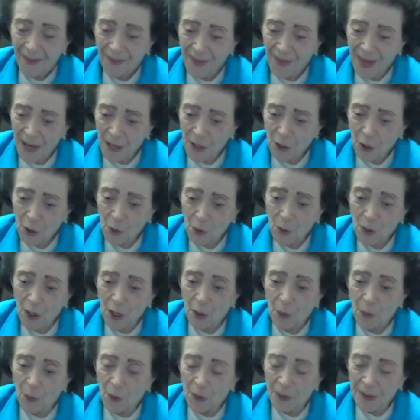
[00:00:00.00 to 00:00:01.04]
Thank you.
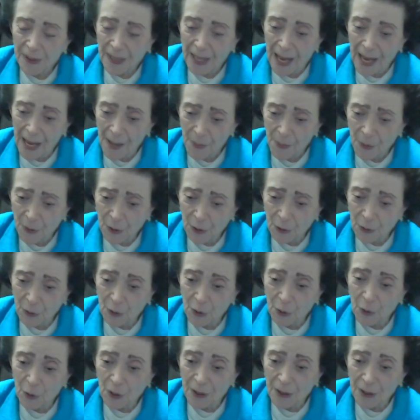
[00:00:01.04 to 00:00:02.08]
It was
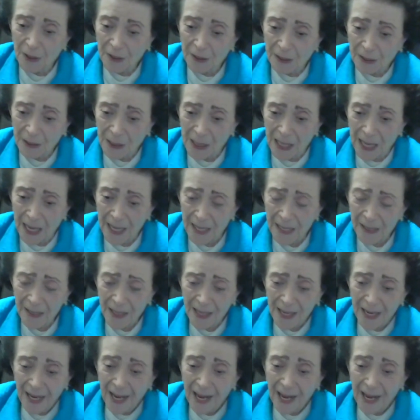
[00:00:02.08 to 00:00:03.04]
absolutely a delight,